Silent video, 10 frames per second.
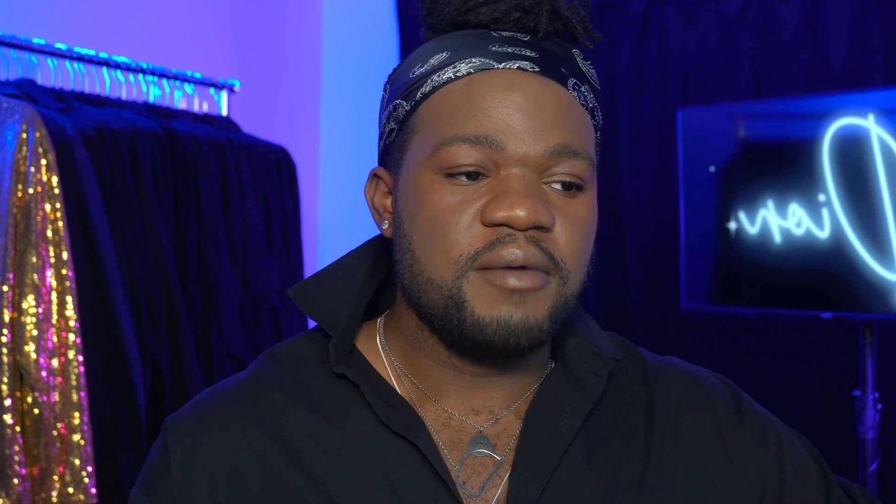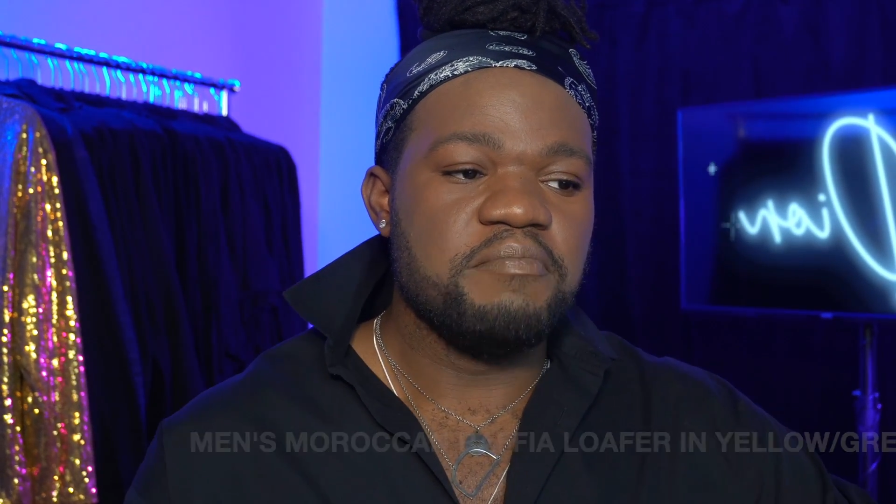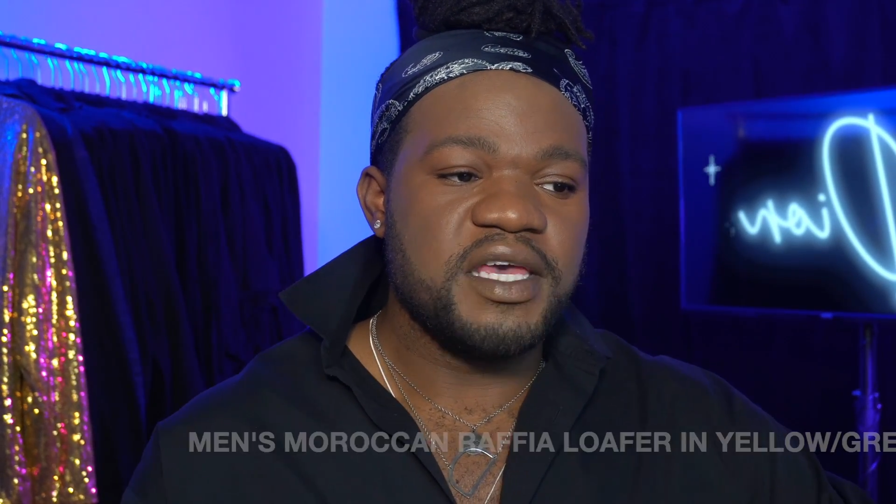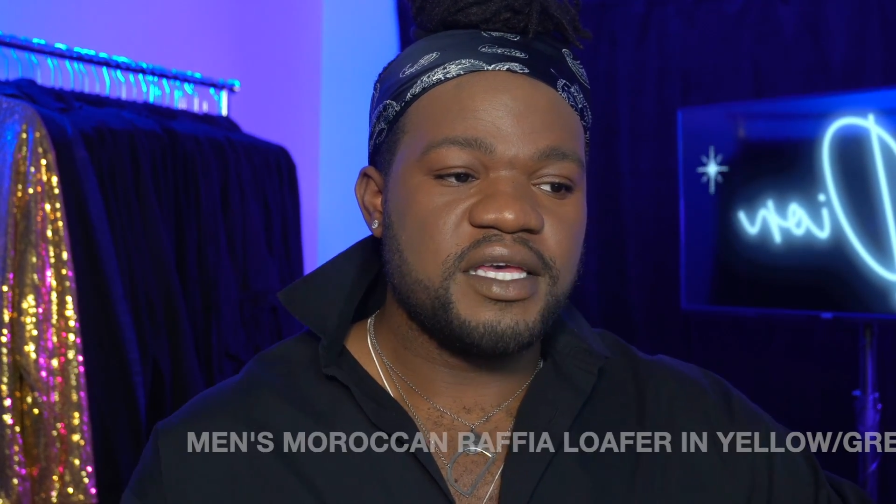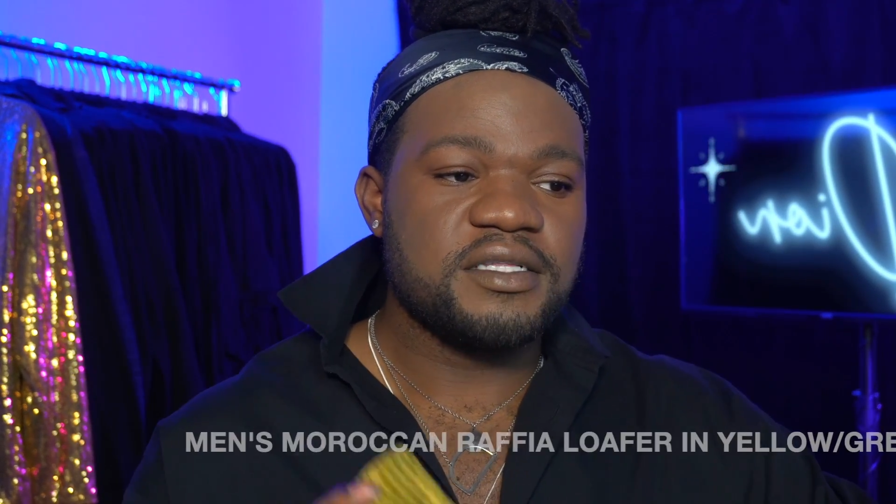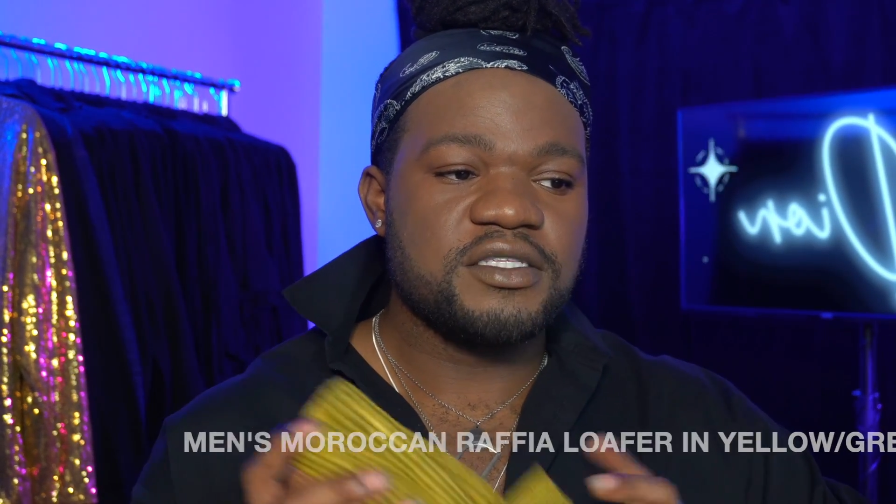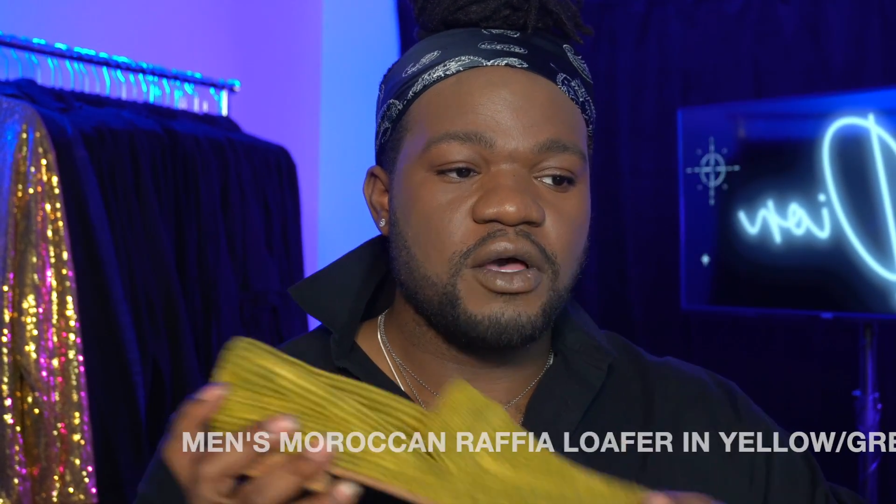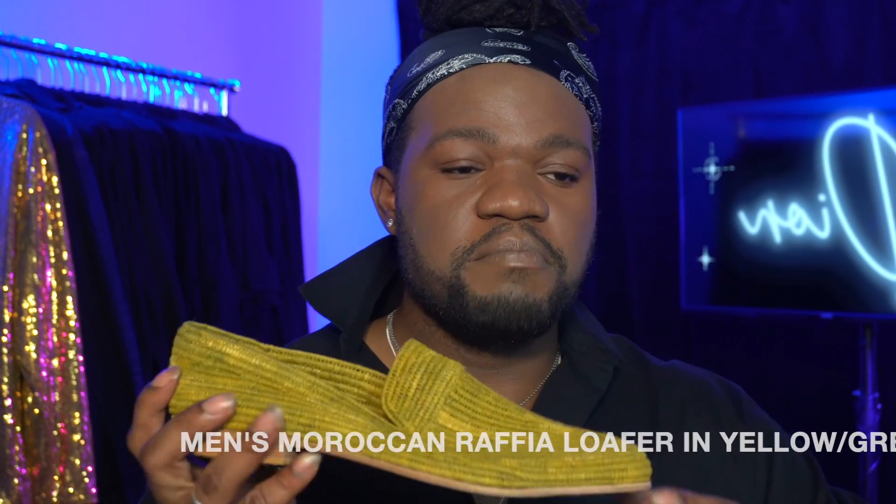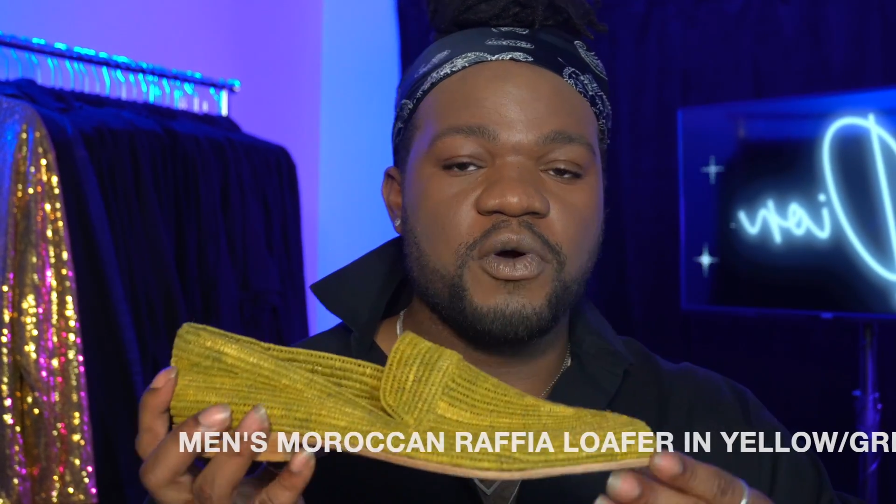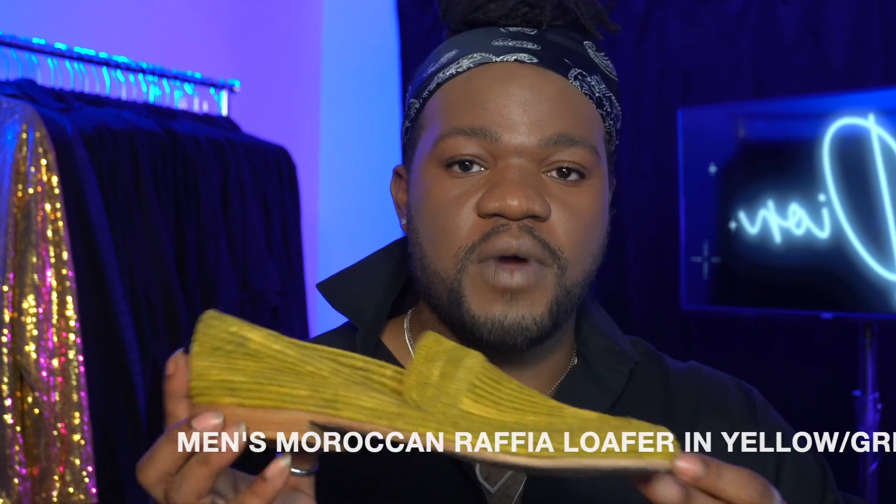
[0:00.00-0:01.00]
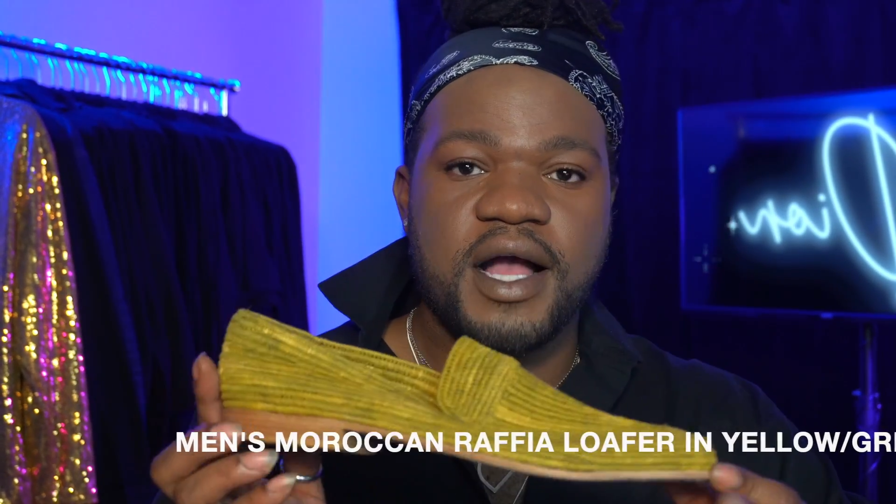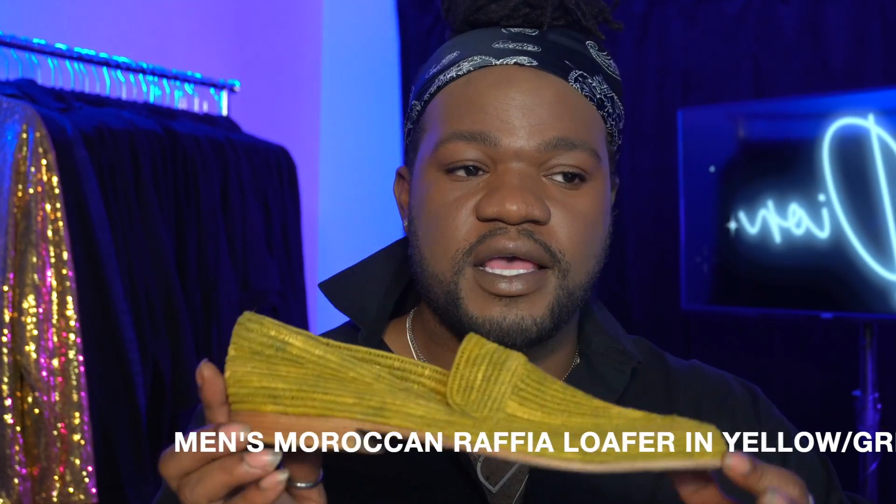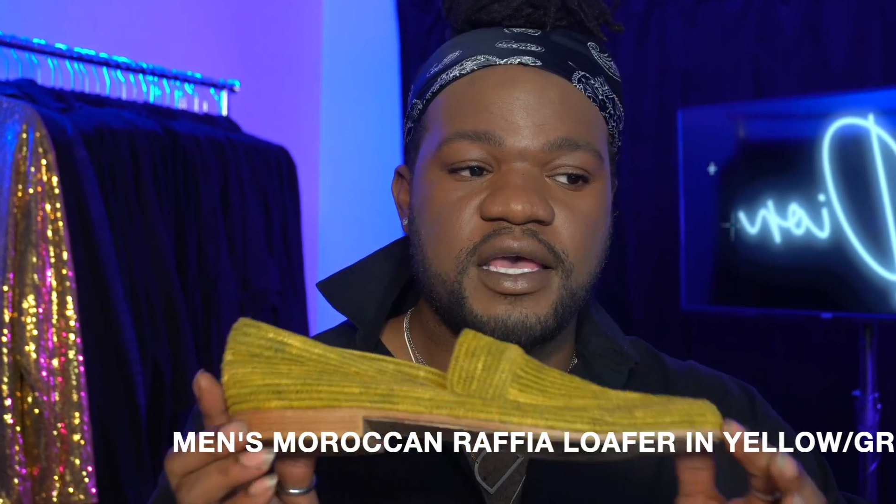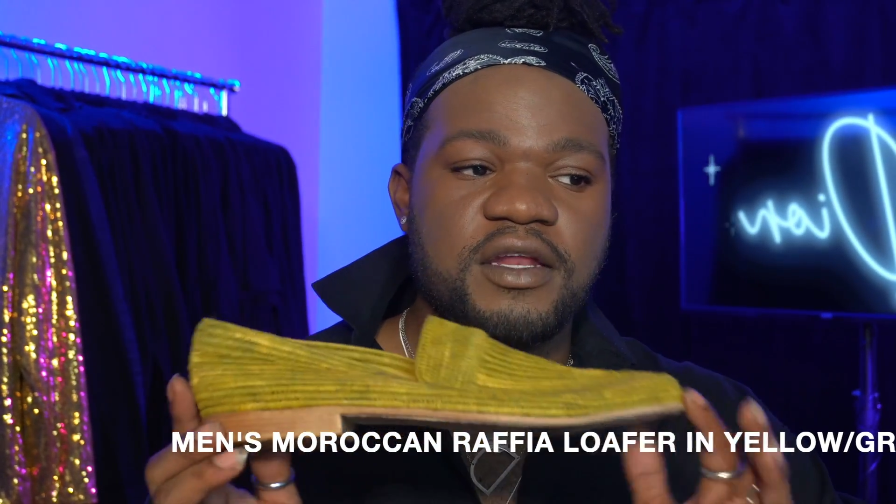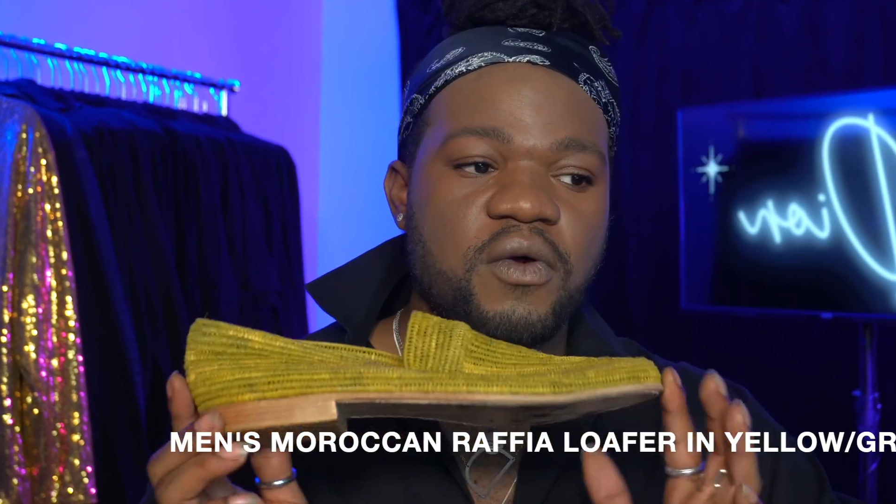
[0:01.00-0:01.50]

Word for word: men's Moroccan